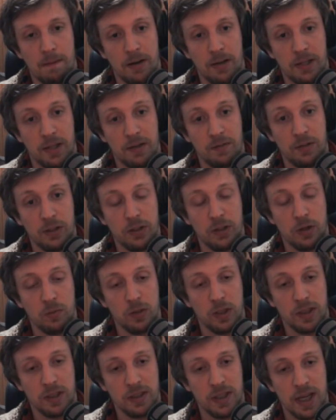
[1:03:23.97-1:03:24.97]
definitely don't
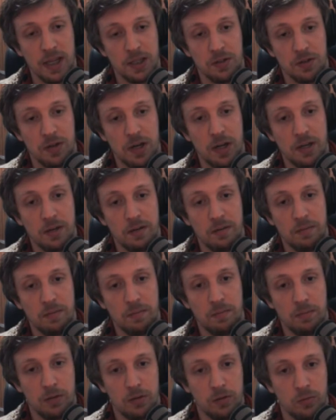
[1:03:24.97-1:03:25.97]
want to exaggerate,
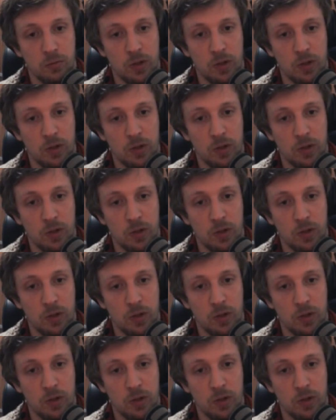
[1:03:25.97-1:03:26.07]
because